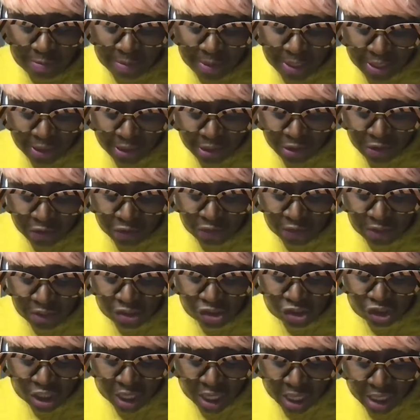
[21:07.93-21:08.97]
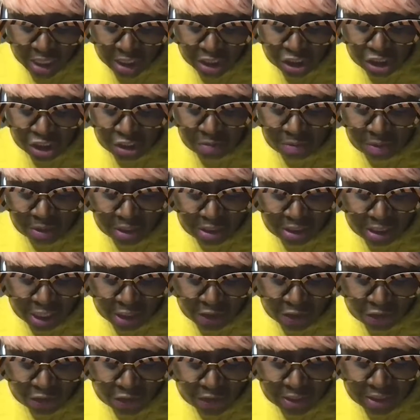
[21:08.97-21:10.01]
You're prepared to face challenges,
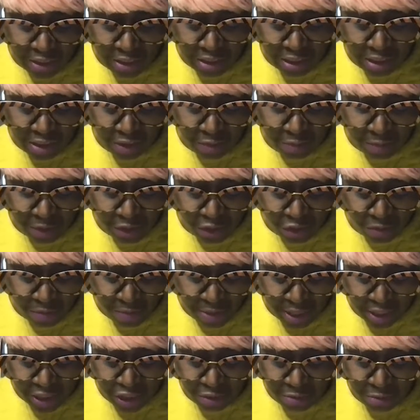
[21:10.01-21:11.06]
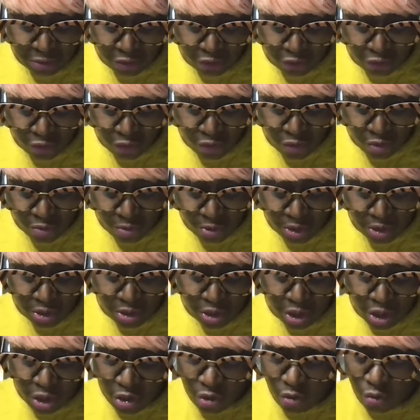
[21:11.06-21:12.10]
make sacrifices, and speak your mind to move
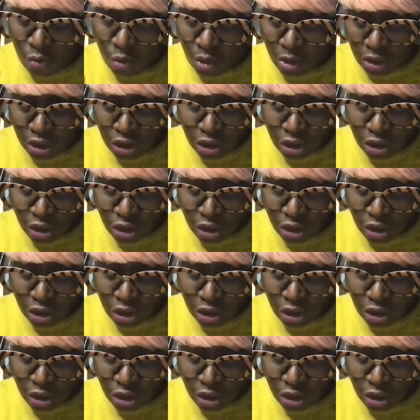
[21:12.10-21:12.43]
forward.